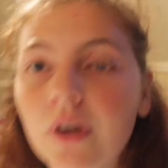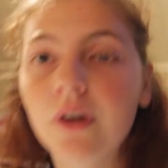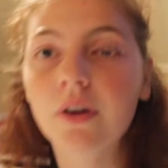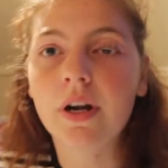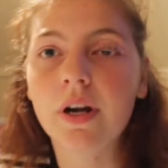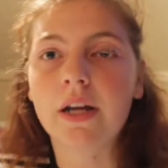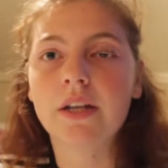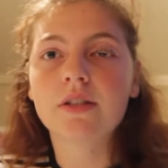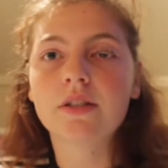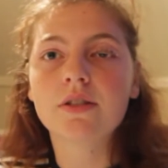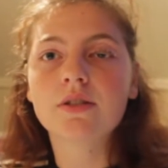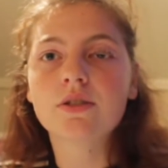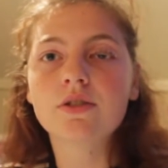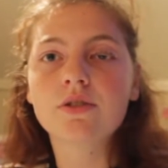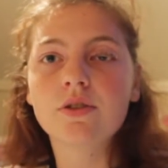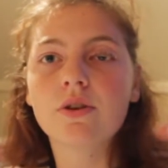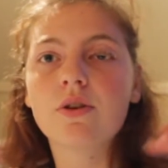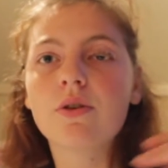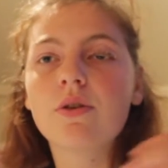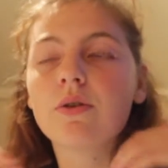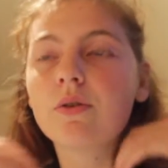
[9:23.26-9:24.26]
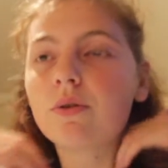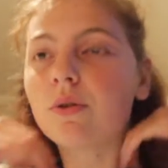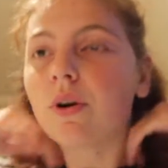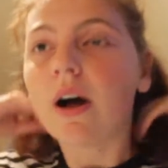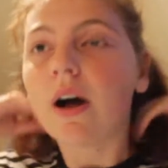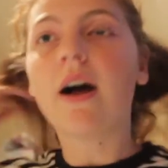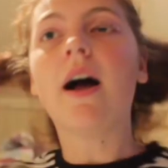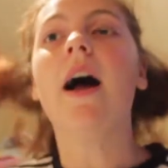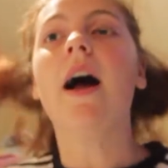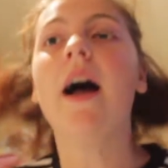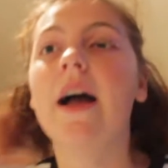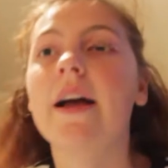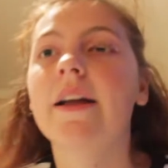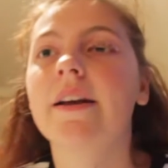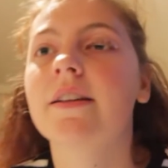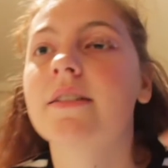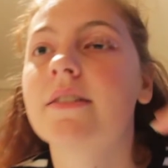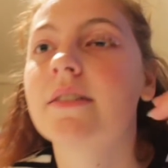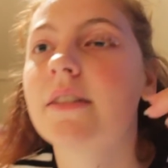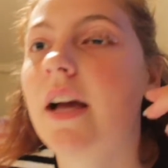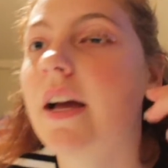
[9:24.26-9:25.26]
All right, so I
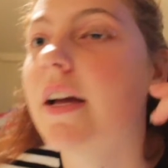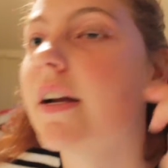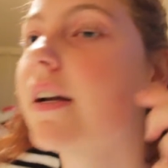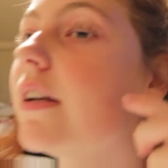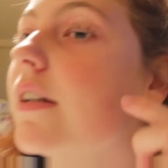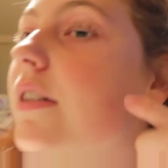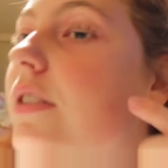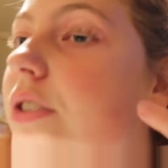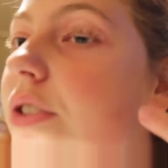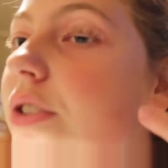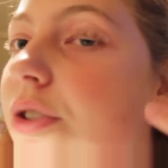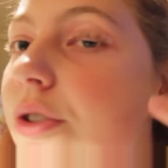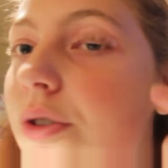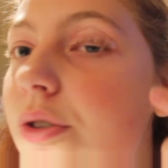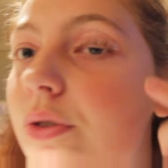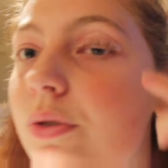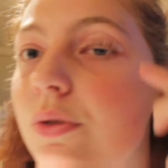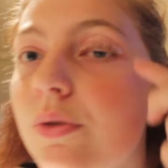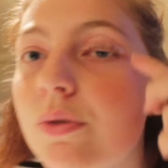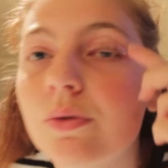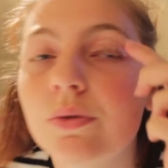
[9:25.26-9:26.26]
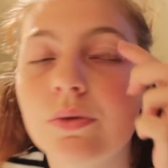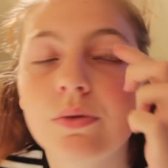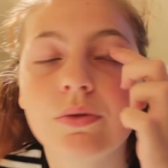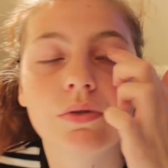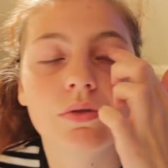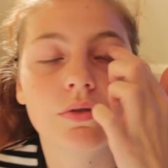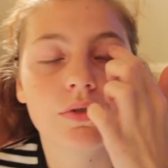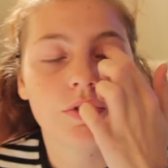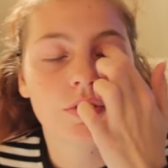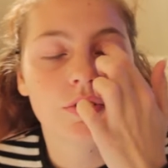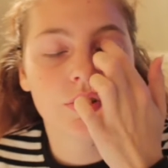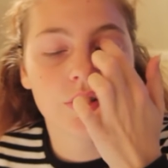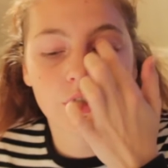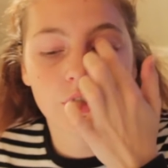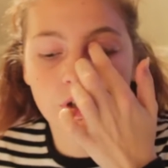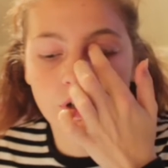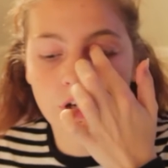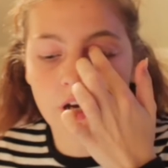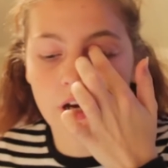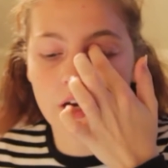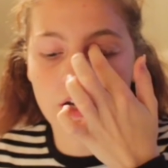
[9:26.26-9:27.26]
decided to
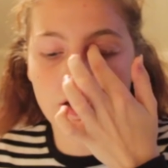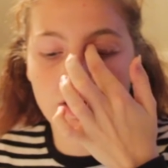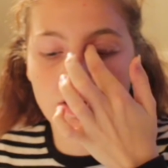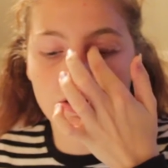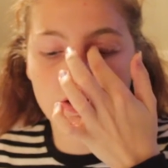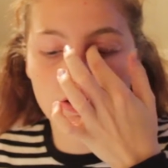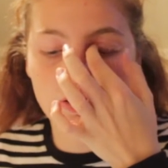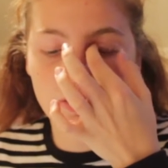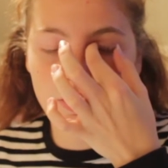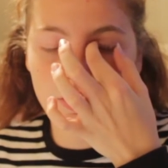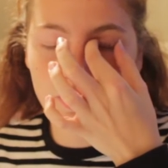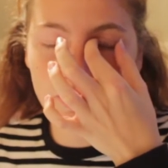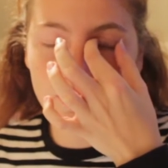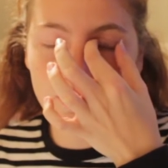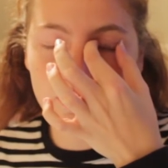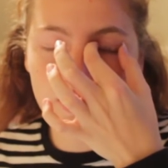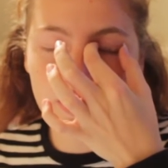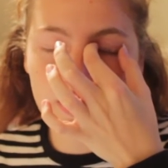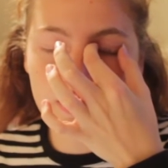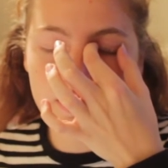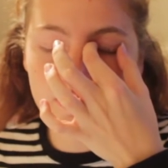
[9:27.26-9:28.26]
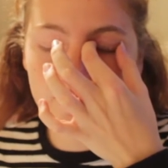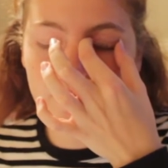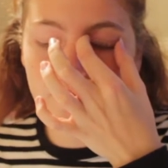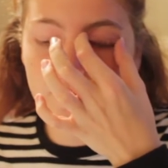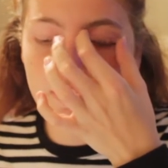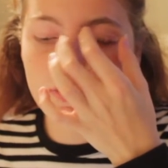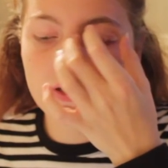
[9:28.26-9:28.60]
change the size of